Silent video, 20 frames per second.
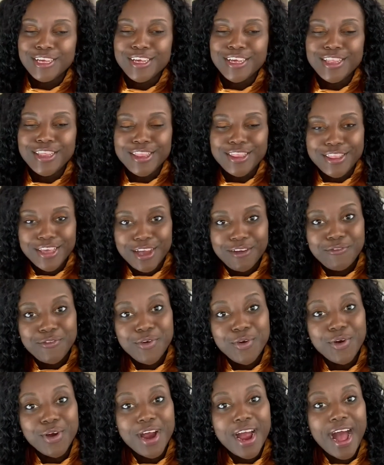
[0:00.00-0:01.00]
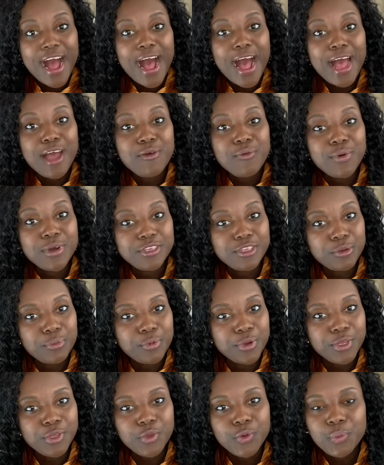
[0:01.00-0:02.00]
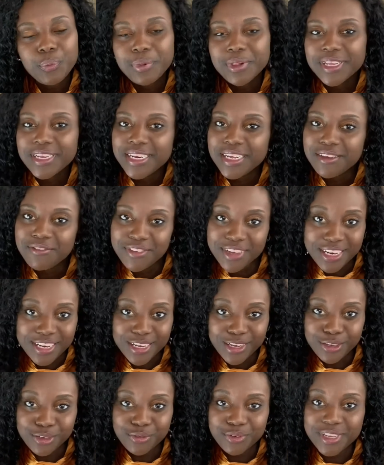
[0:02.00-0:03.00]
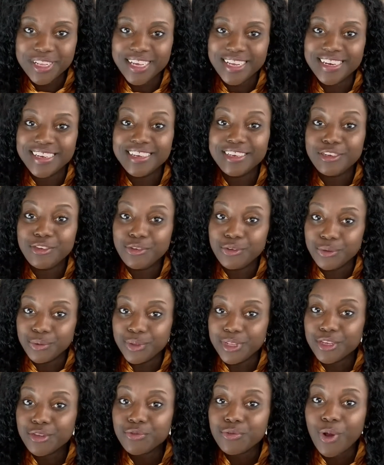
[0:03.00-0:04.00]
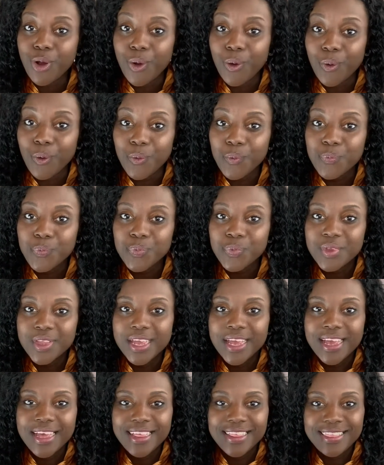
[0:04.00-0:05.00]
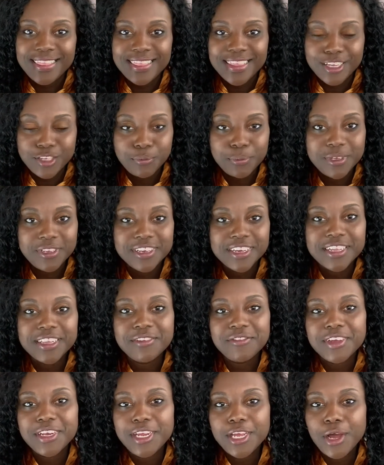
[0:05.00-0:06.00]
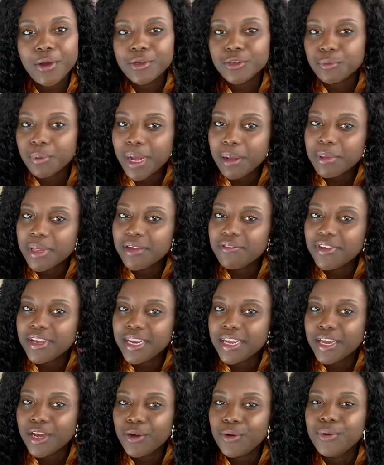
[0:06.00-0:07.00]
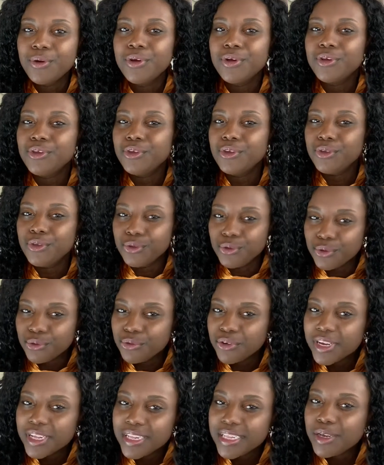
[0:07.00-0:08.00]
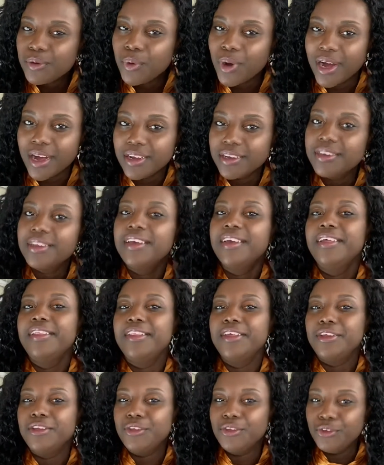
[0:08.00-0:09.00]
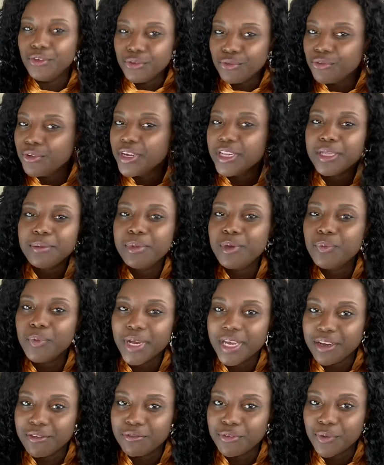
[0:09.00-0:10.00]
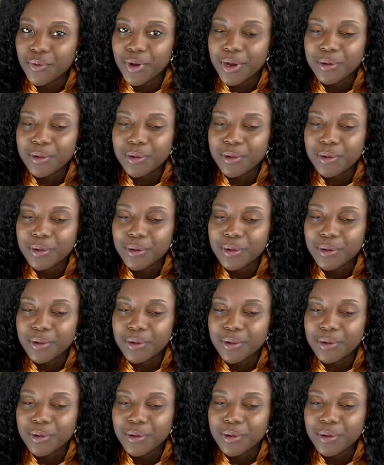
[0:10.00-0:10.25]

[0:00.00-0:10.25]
Therefore, I want to bring you plenty of videos related to this role. This particular video is probably a video you really want, that you've really been waiting for.